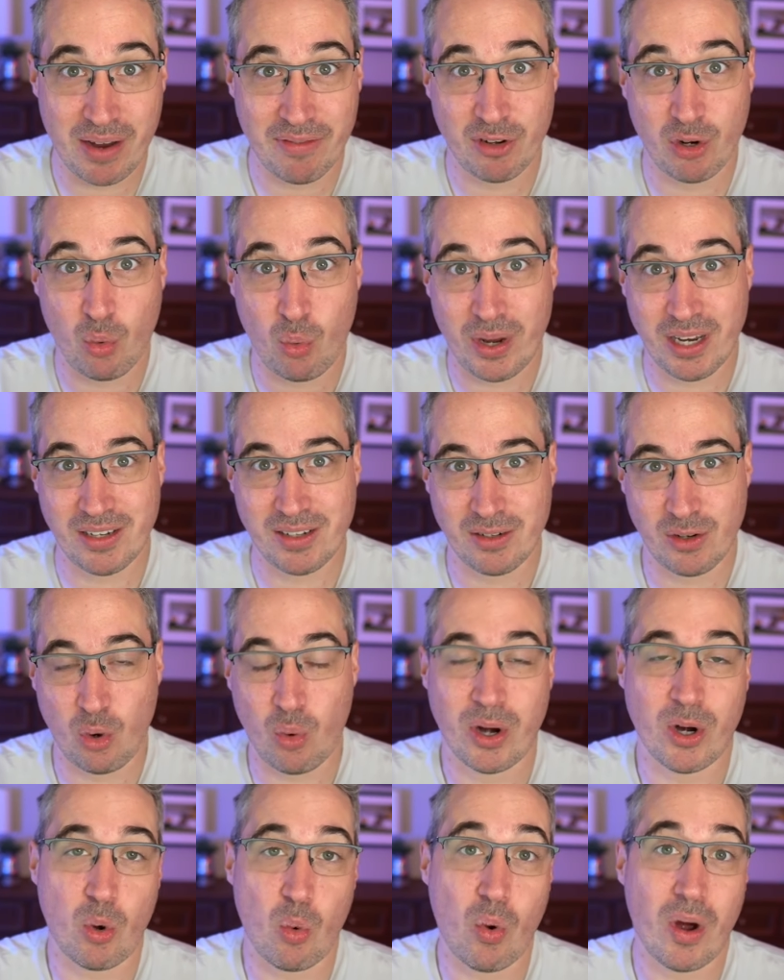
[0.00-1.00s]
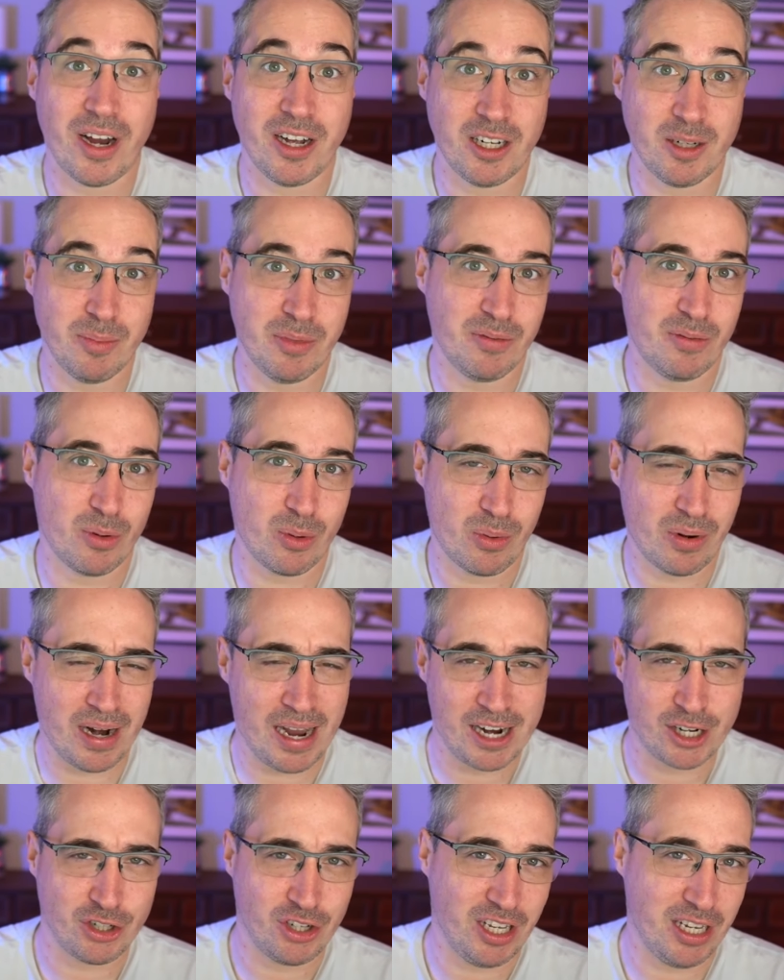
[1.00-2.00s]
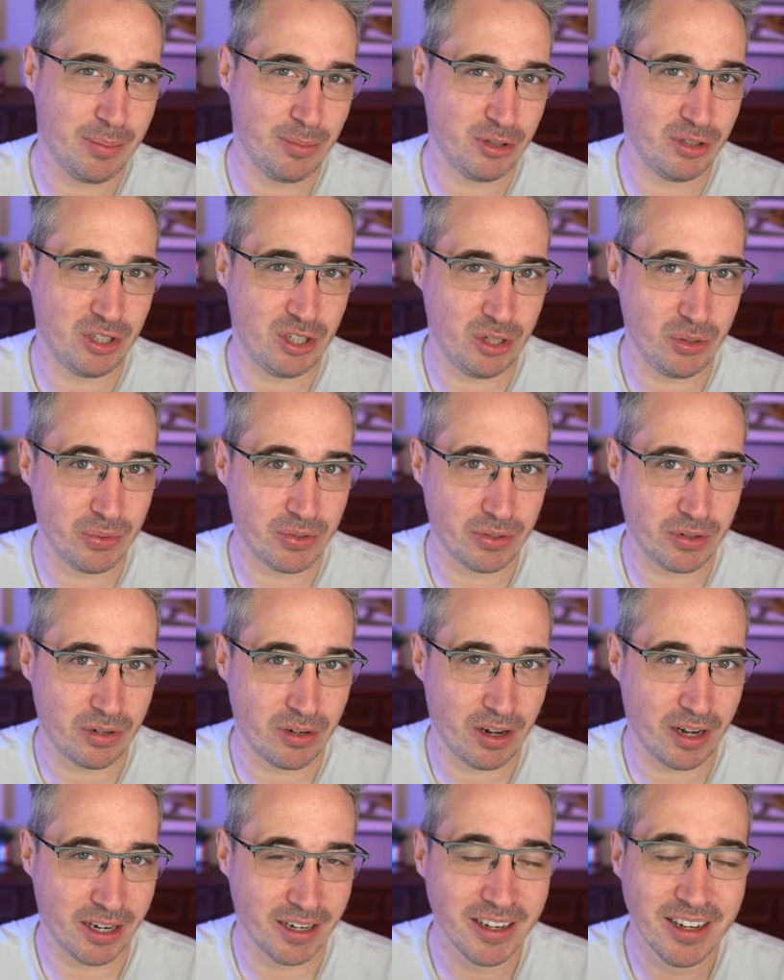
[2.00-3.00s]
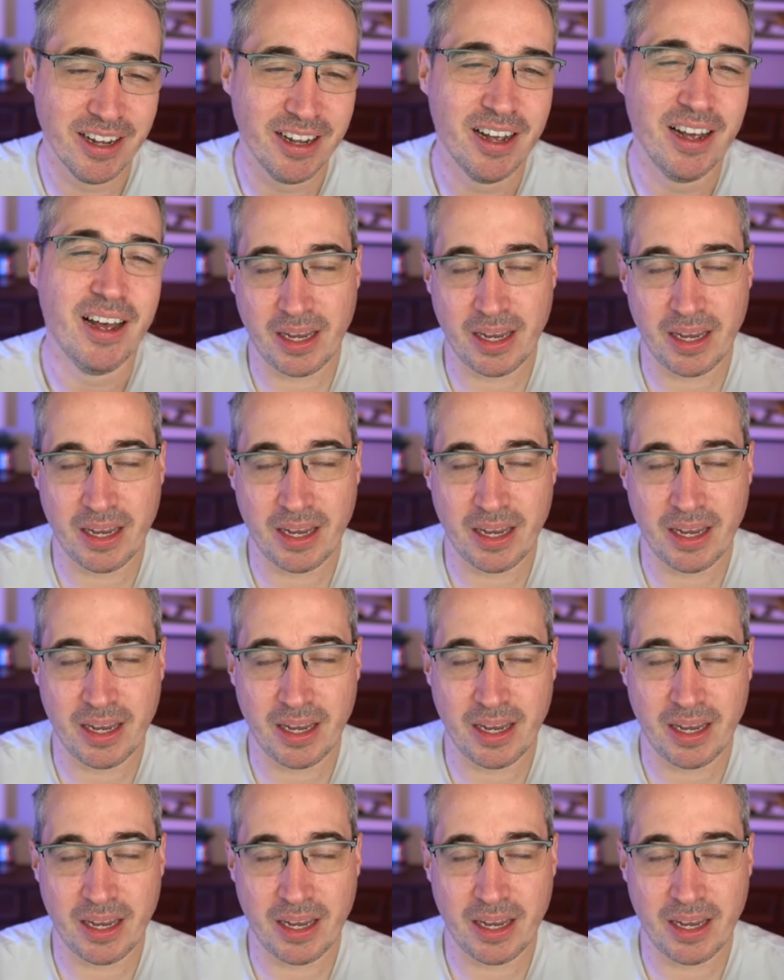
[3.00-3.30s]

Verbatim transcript: we have to wait quite a while before we're actually able to use it or not.